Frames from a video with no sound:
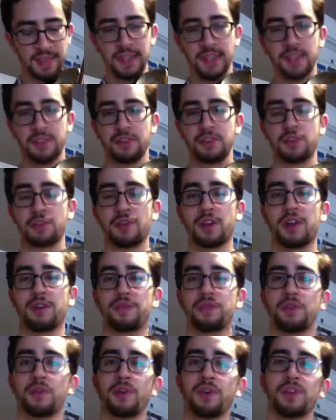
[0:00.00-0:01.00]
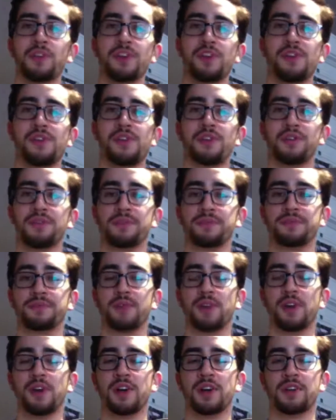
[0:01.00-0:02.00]
So try a few on your own.
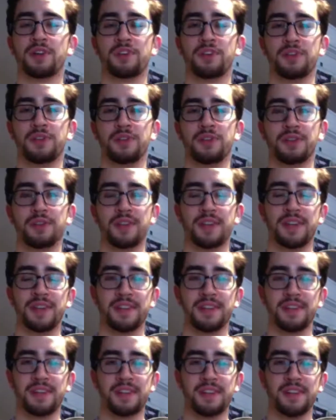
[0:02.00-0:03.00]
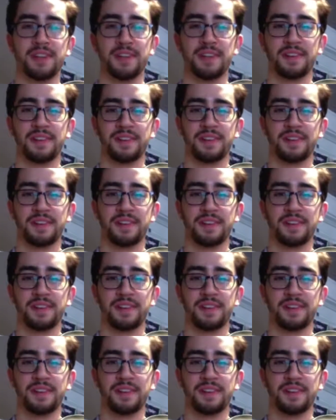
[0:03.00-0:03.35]
1, 2, here you go.